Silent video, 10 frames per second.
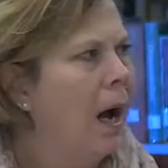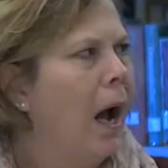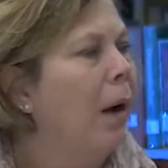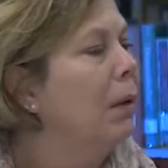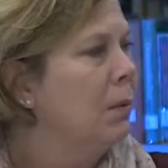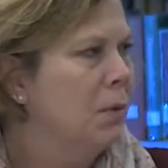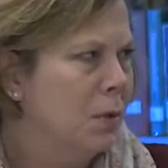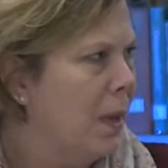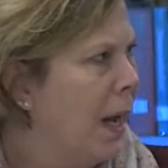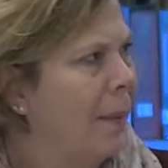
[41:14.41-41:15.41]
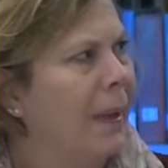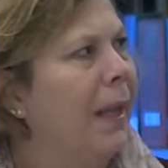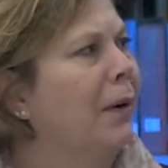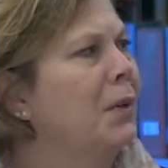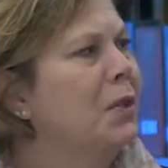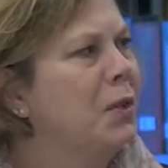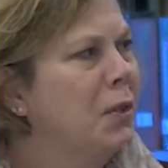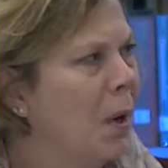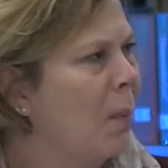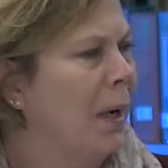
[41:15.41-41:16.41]
How do you do that? I mean, there's
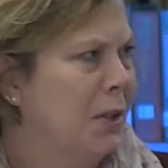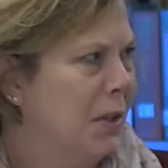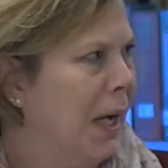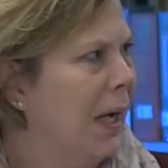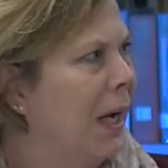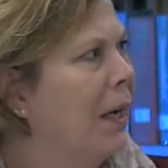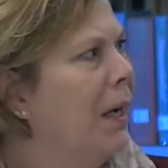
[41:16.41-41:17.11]
so much data